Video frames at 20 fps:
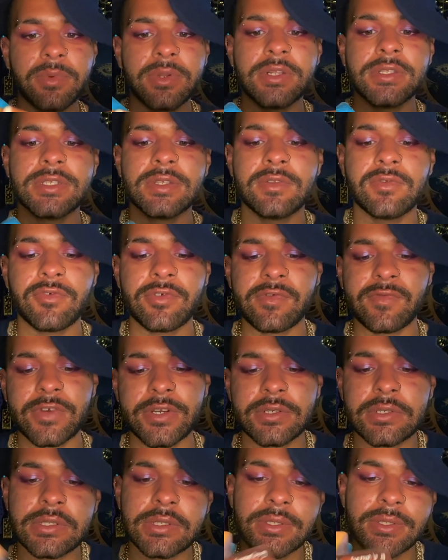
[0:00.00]
When it's in the
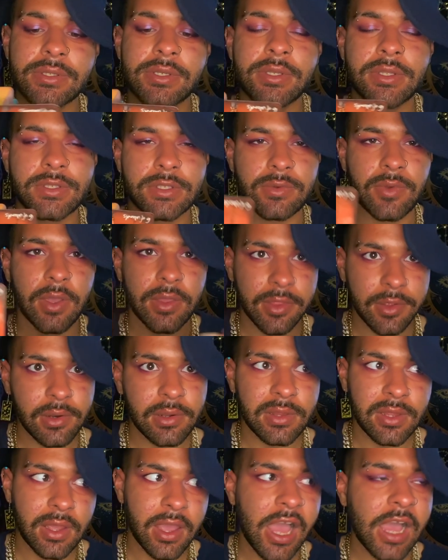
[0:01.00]
reverse, it's quite
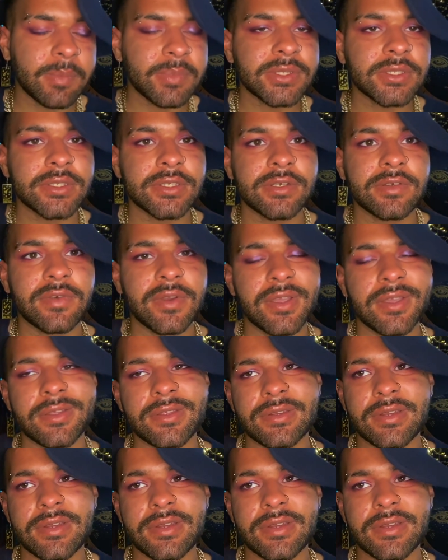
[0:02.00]
literally opposite, right?